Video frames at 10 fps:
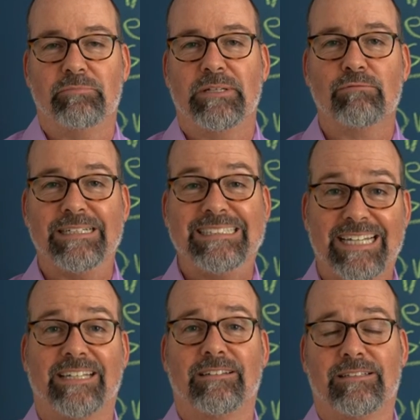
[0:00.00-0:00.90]
be
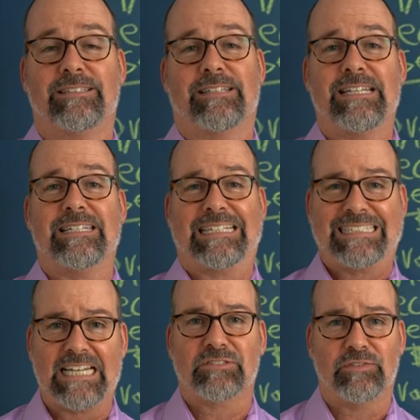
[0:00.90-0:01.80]
ridiculously
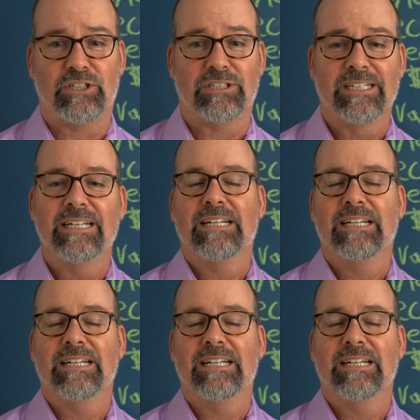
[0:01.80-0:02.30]
successful.